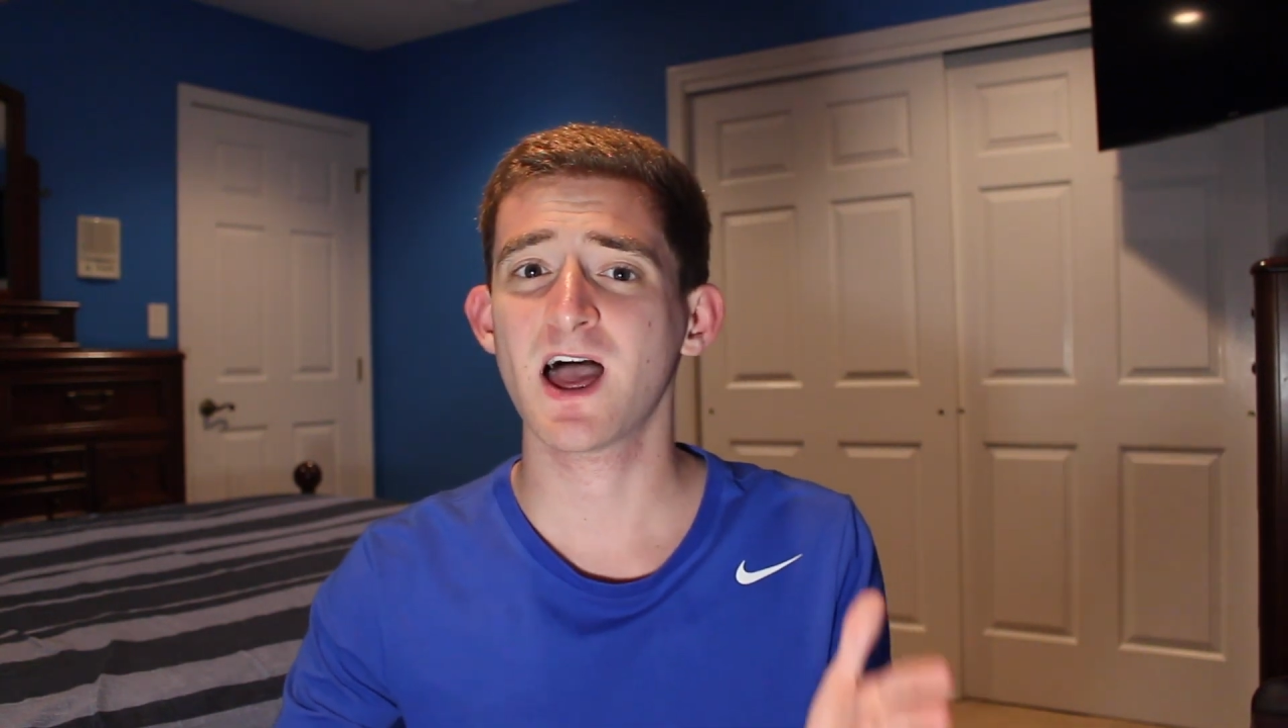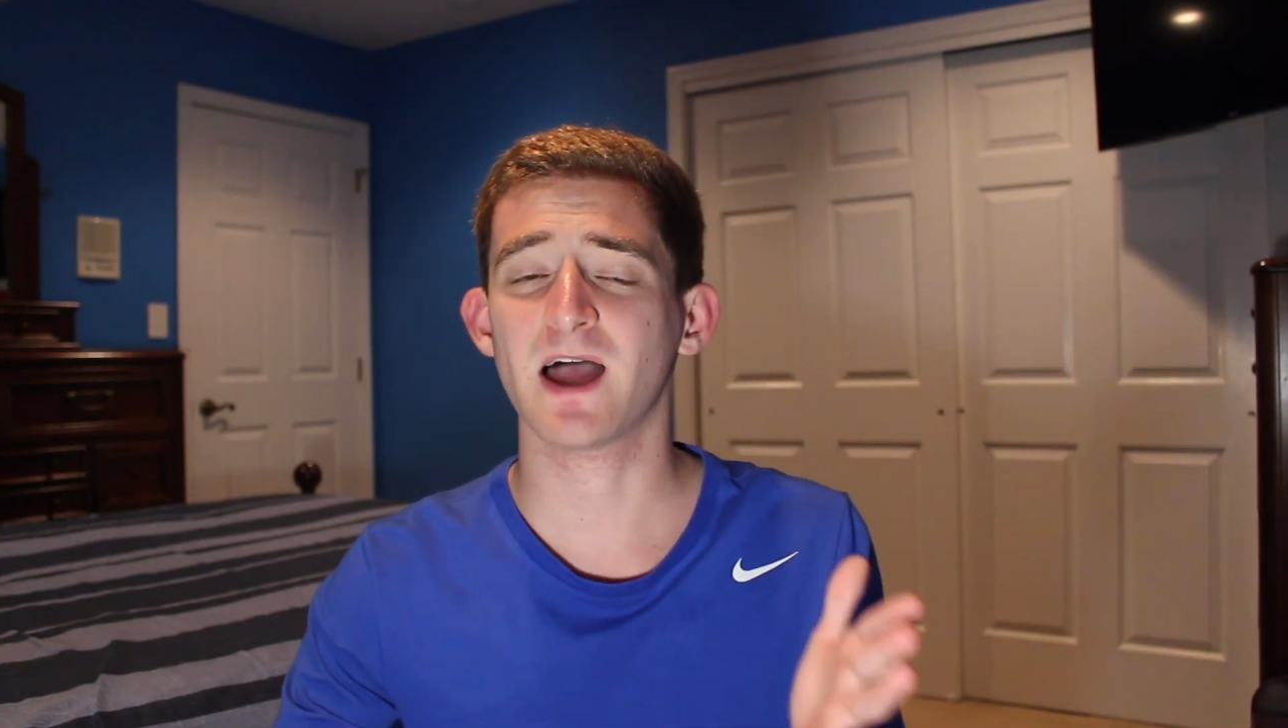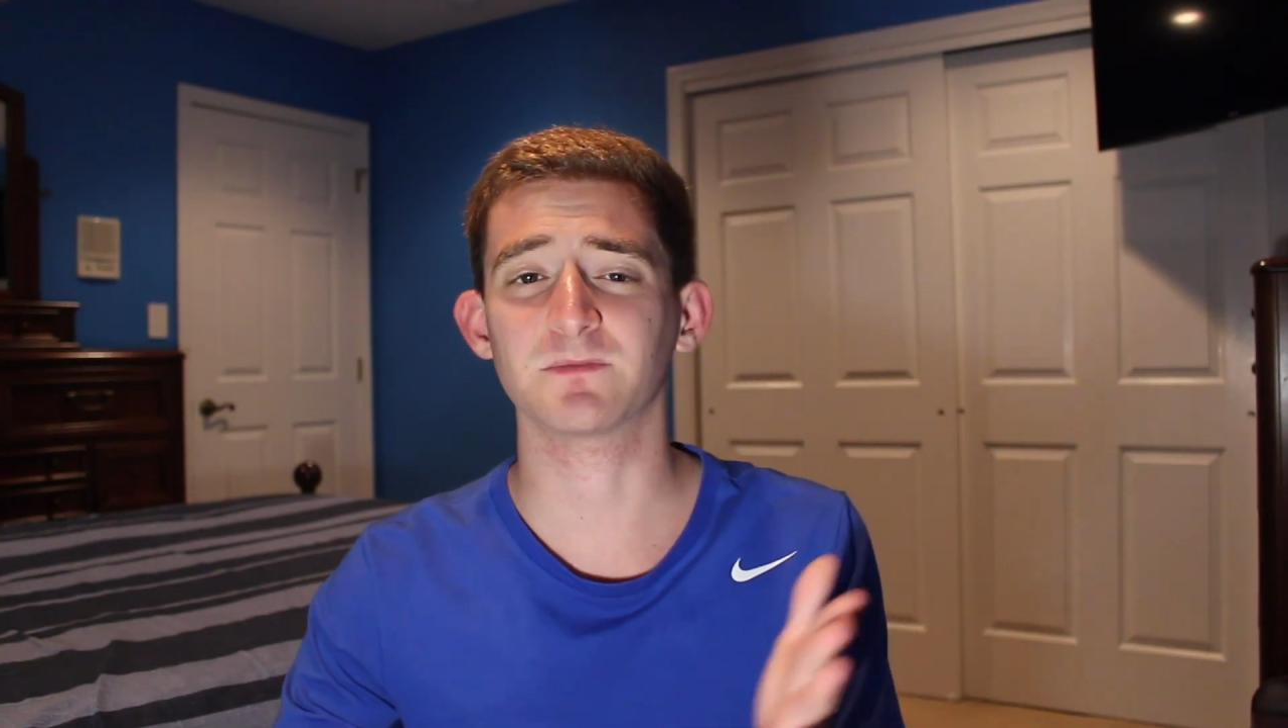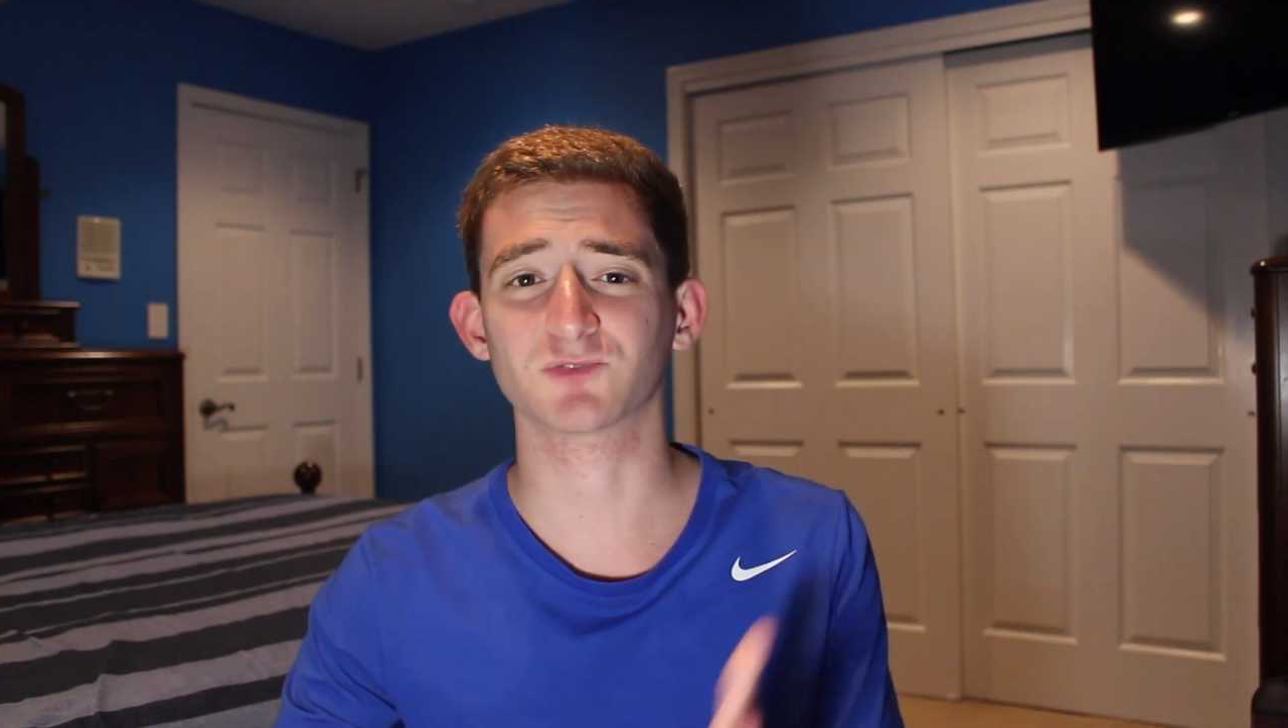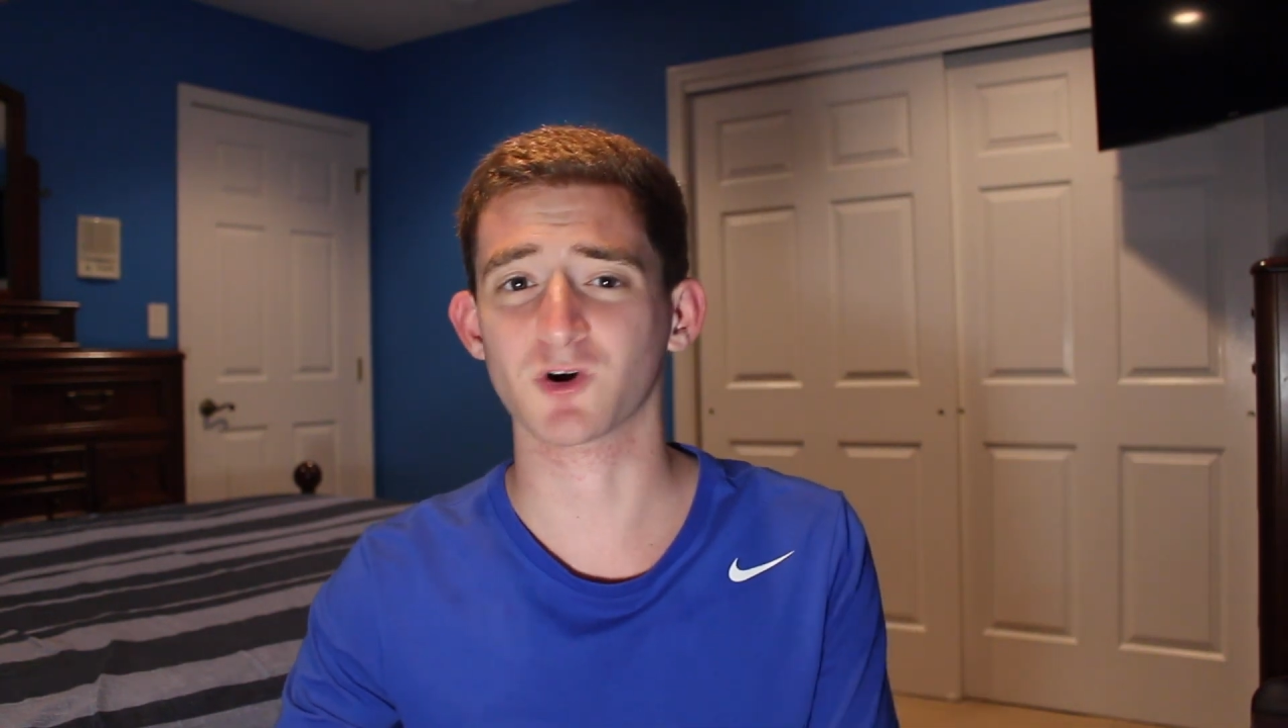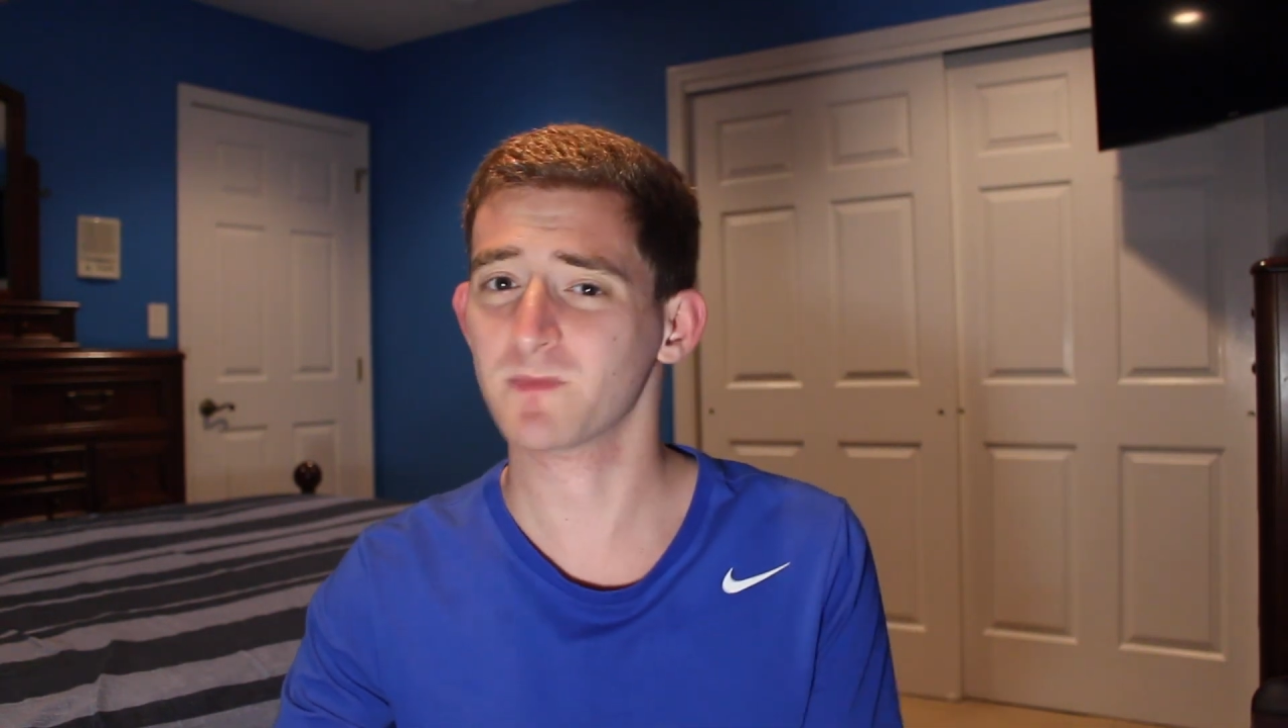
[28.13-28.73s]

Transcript: and Pro